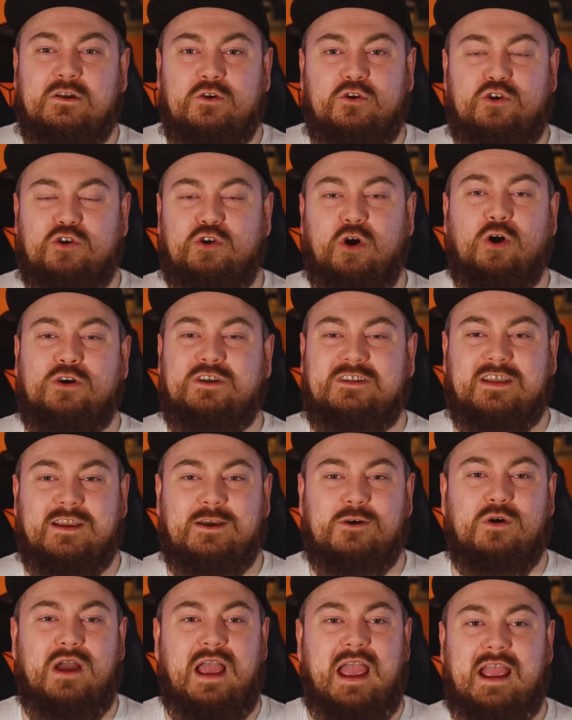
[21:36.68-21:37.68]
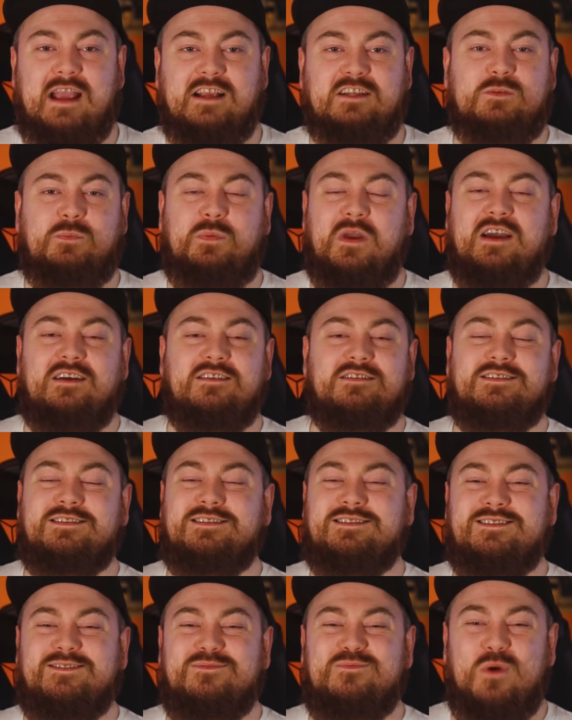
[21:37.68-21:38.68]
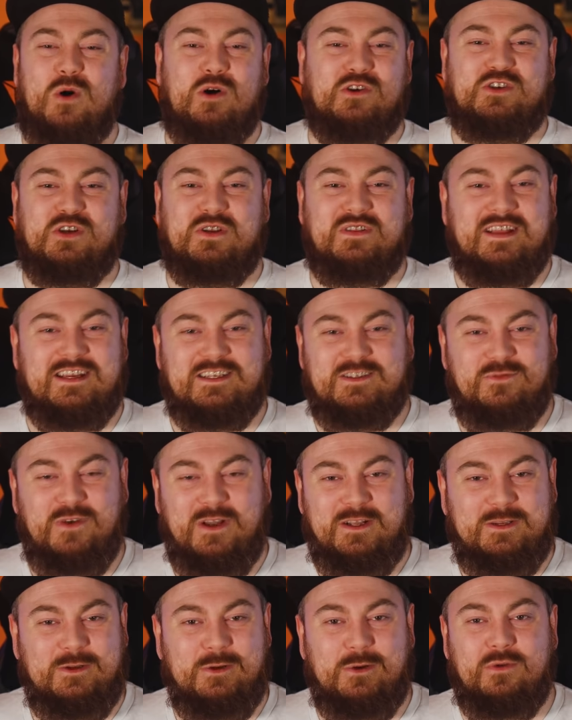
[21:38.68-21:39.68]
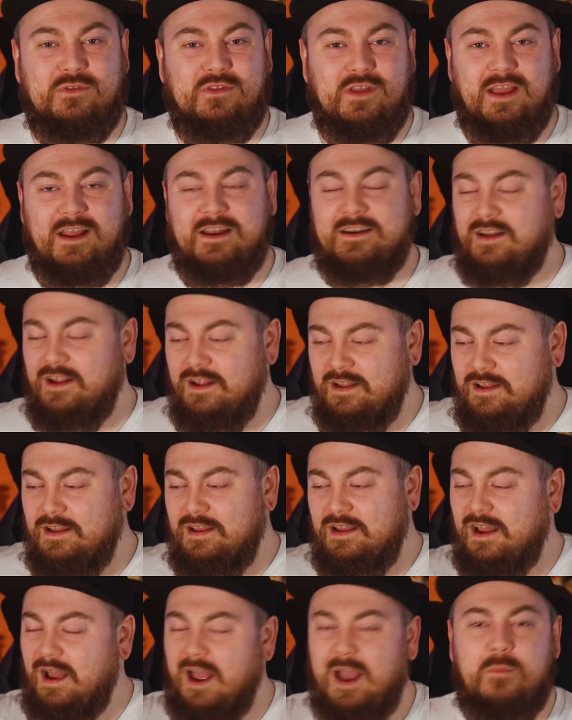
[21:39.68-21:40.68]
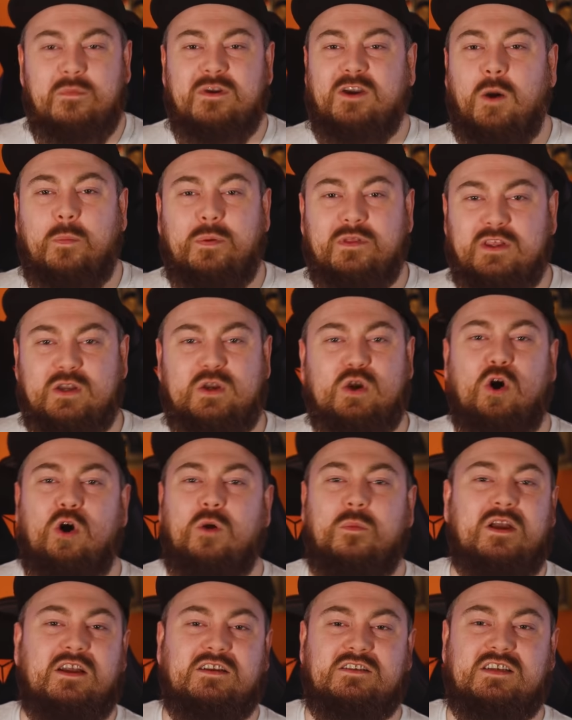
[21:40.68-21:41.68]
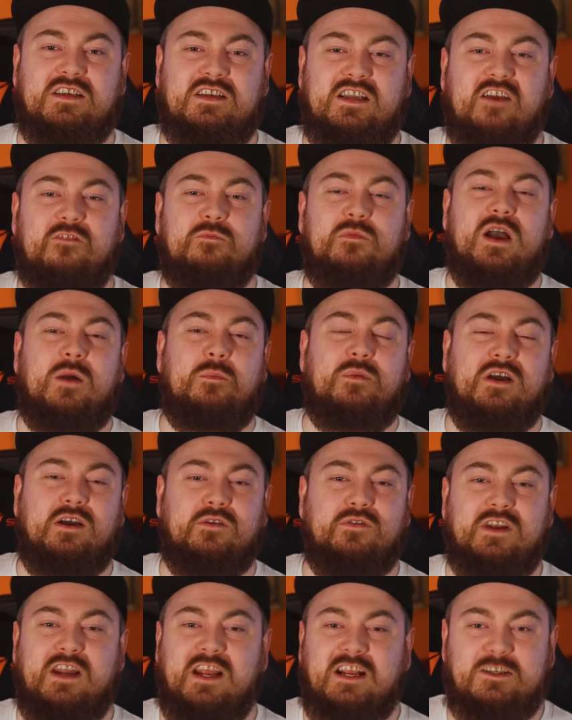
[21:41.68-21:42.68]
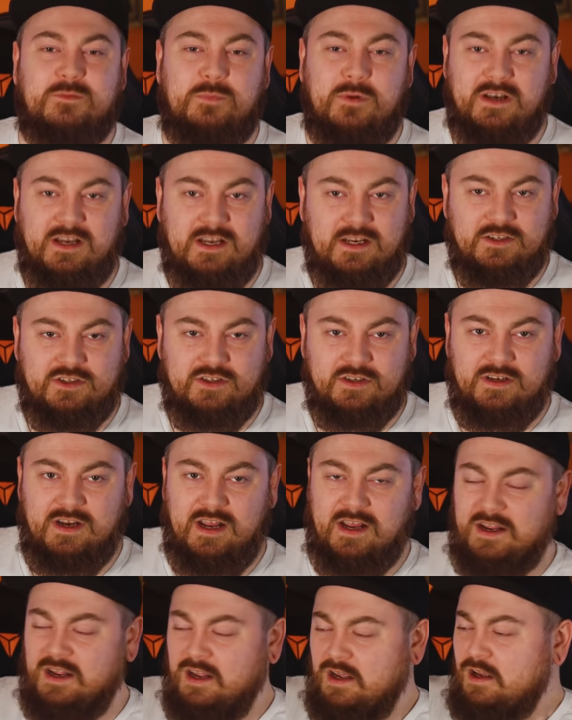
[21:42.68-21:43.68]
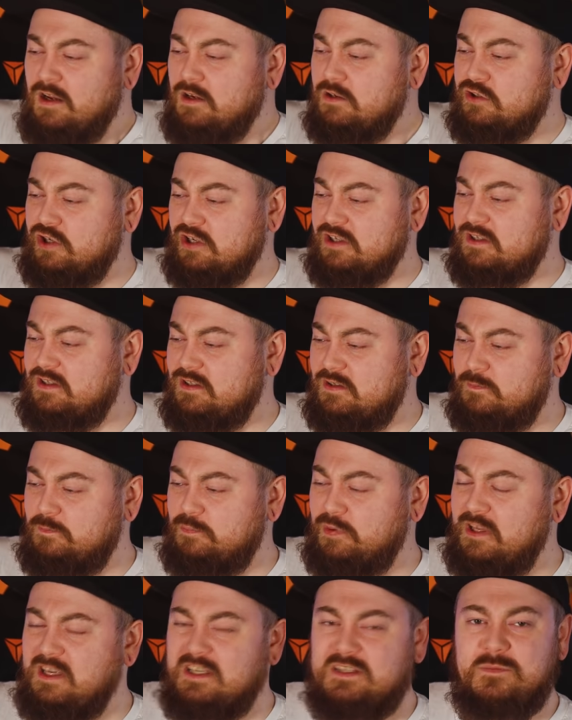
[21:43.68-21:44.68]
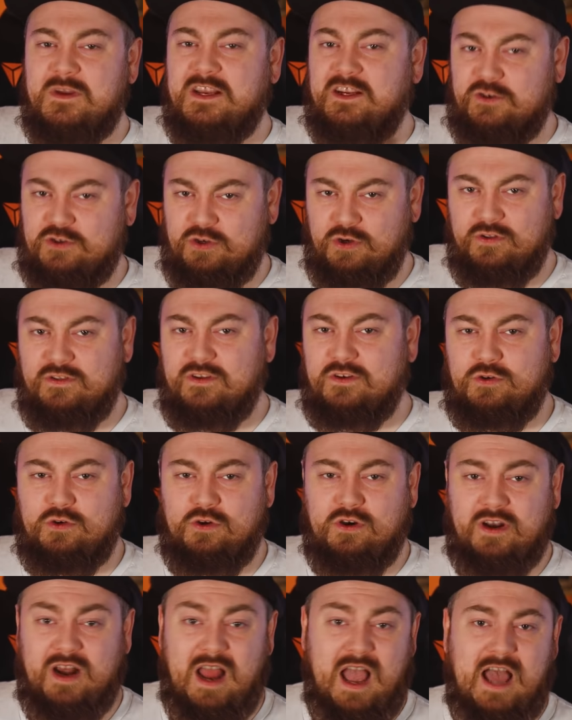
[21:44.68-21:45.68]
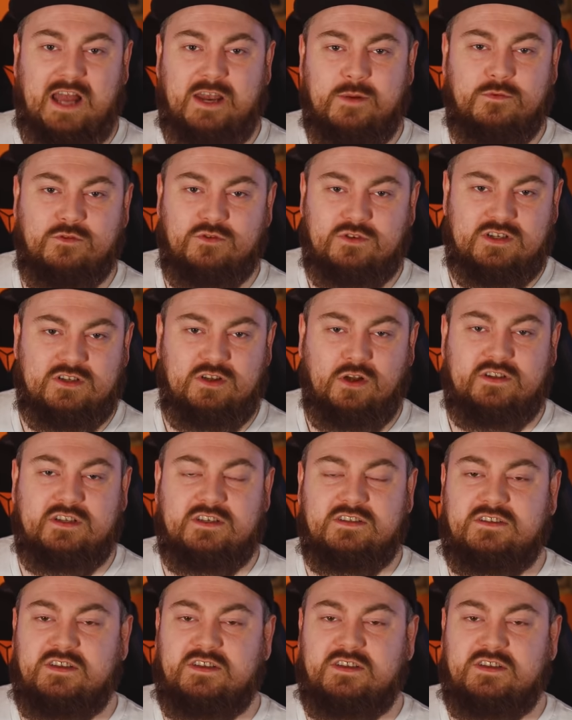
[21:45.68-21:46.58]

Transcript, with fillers: crocodile experts watching this video, then hit me up in the comments and give me a bit of an explanation. Uh, just please make sure that your animal studies